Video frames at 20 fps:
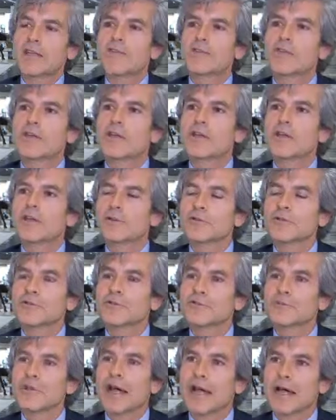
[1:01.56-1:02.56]
if you are good
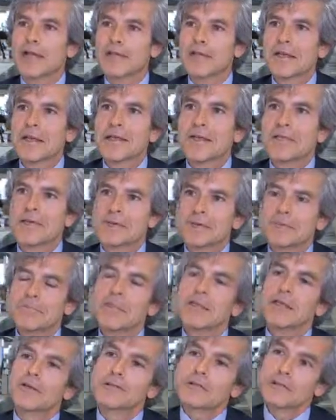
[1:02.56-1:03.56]
on that, you can
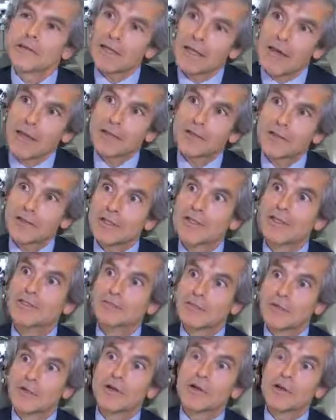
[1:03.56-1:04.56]
make good diagnosis.
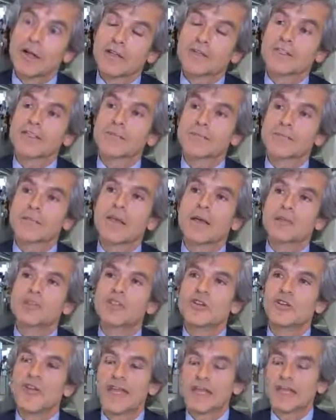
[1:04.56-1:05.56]
If you are not,
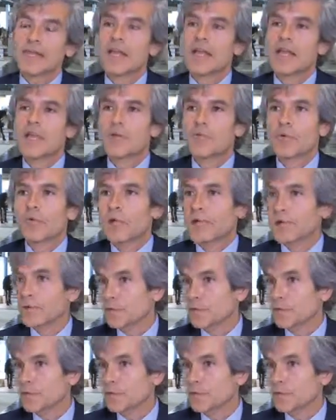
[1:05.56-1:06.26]
sometimes you get really